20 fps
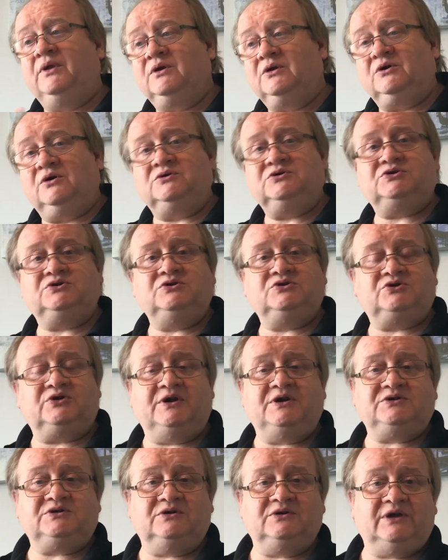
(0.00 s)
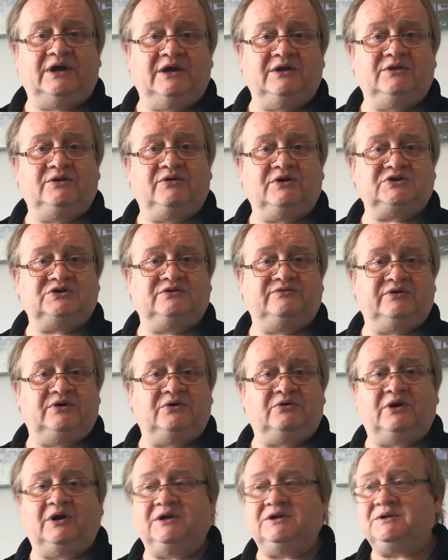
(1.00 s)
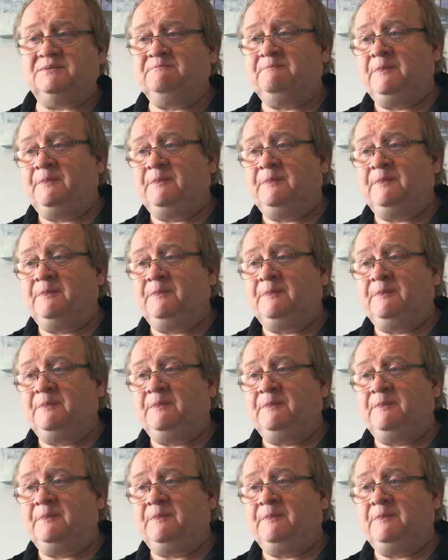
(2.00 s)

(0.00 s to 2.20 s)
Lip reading: Concentrate on getting the rest of it right.